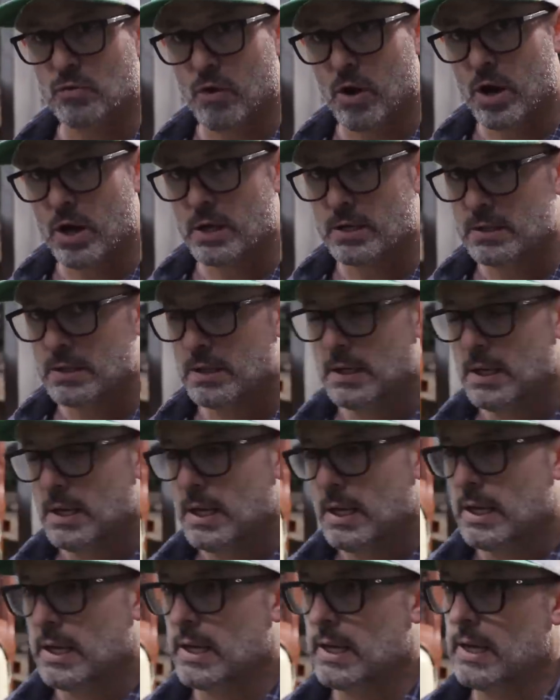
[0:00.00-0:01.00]
rod
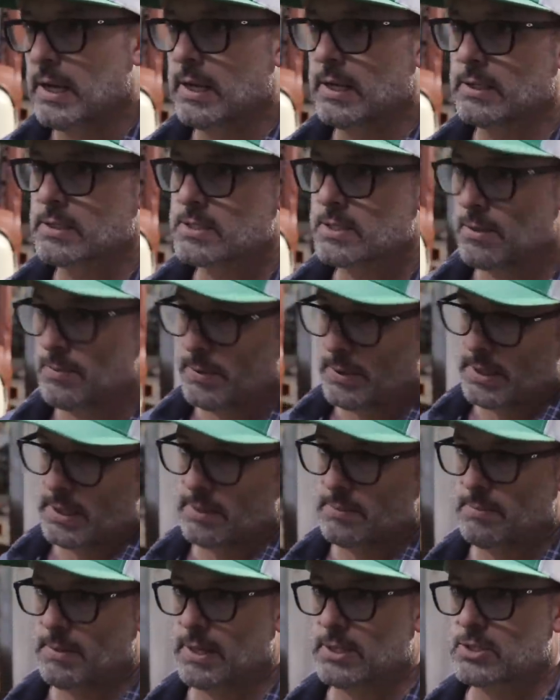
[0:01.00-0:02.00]
and someone
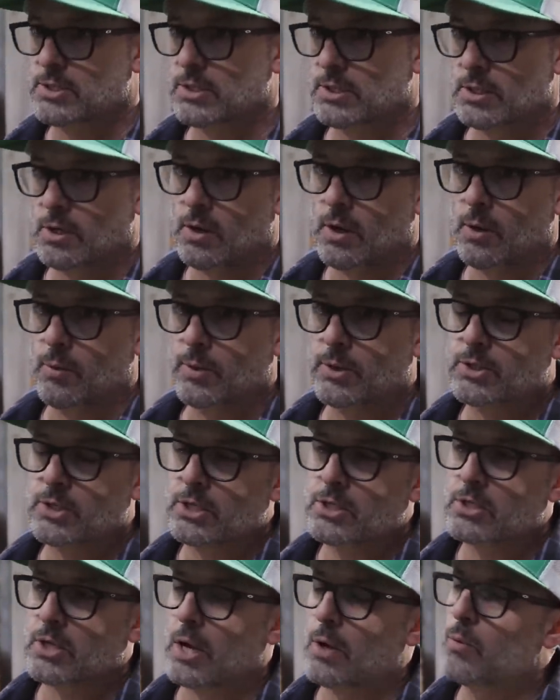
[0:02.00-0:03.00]
had mentioned oh I wish
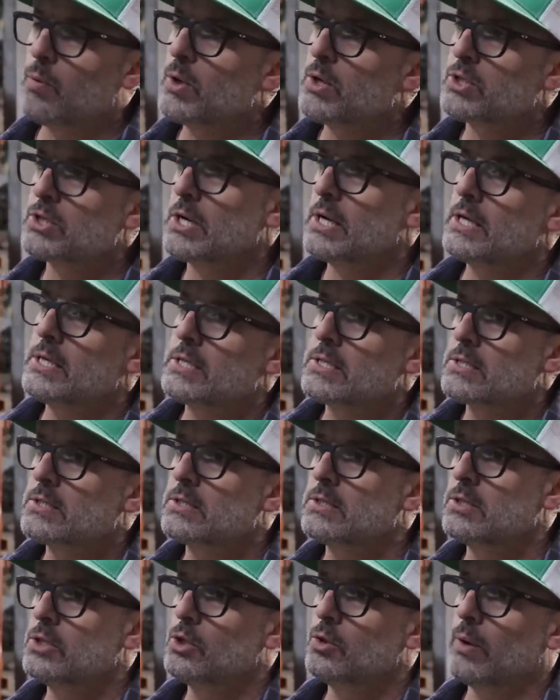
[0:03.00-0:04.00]
I, I wish I had,
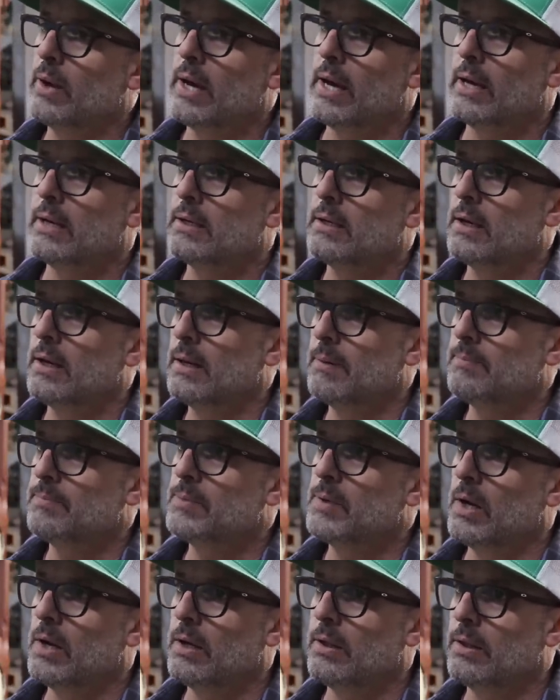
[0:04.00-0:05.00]
you had uh,
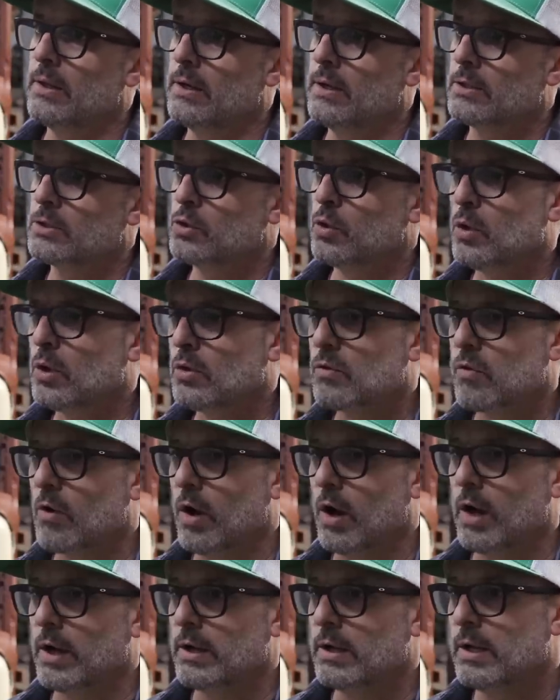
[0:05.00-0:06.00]
done the torque
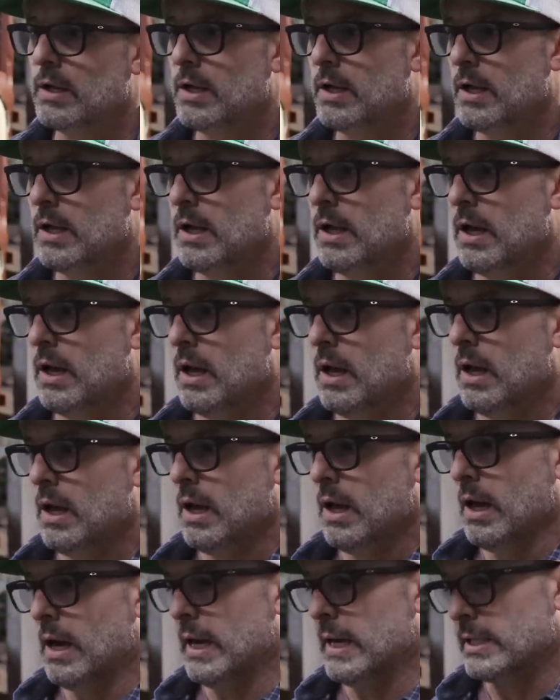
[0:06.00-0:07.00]
rod
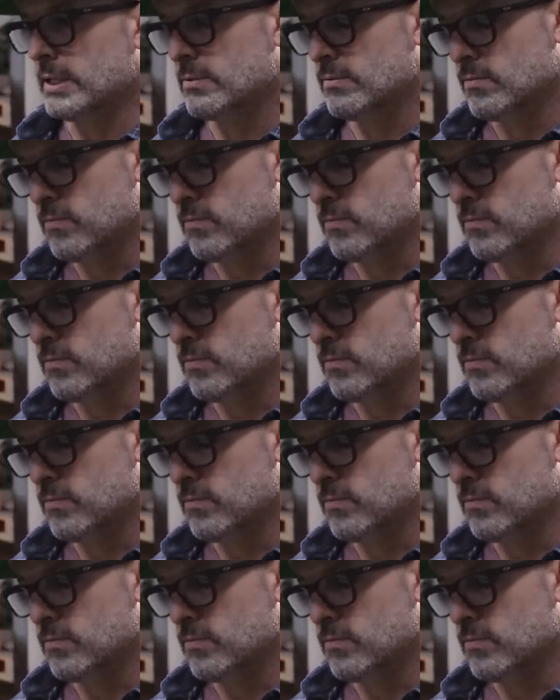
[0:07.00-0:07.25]
I